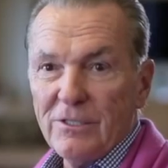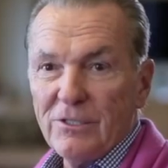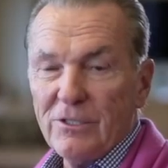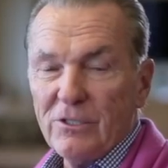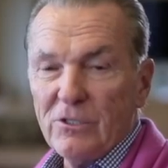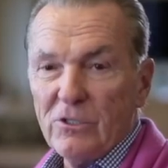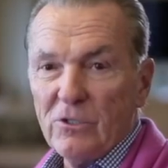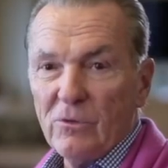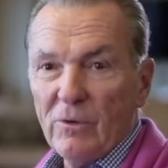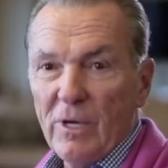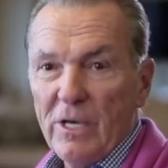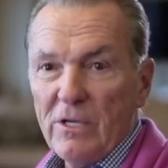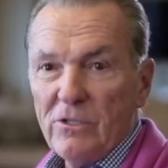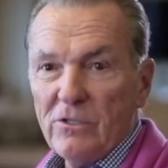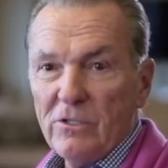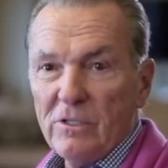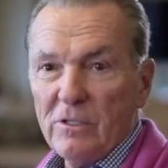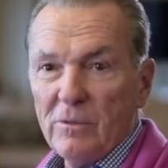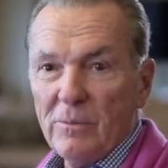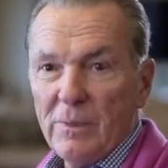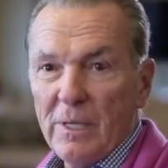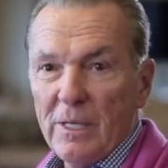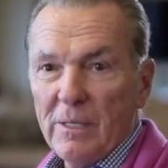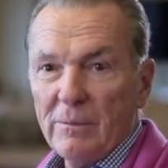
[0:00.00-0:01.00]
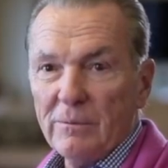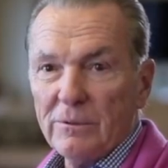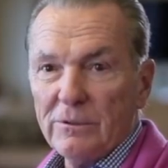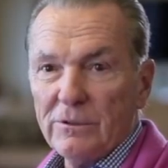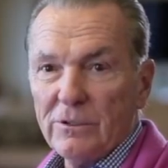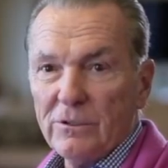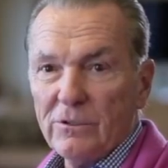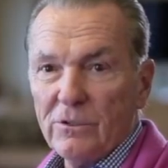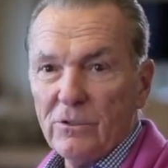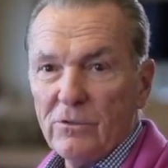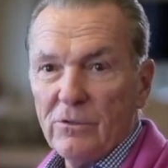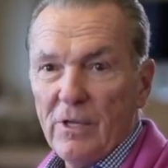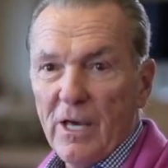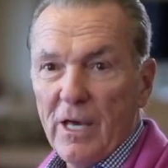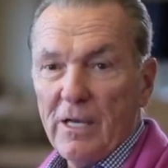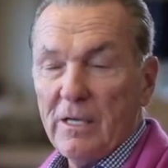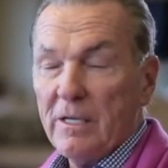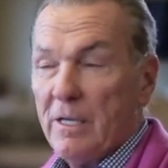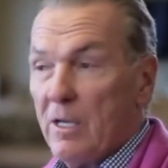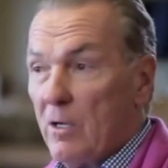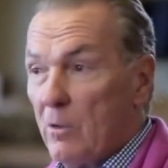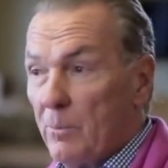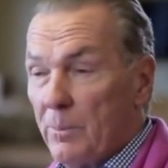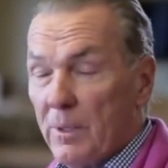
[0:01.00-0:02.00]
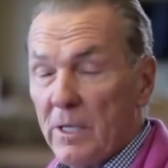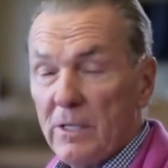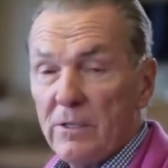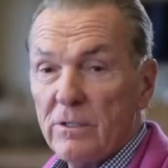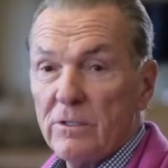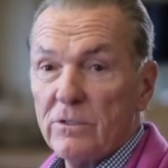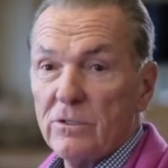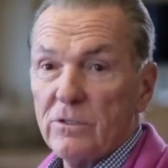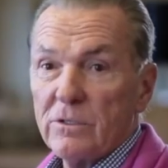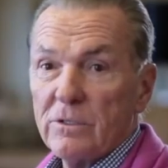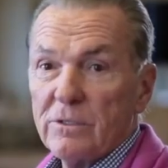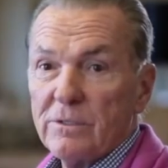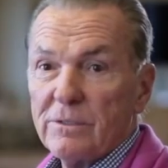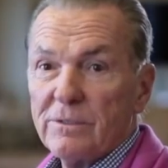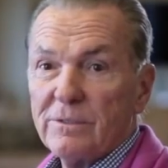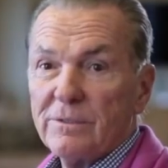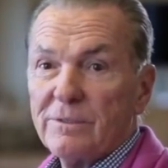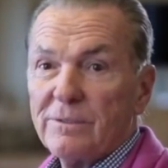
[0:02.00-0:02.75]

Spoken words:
this situation, to be able to do that and help others.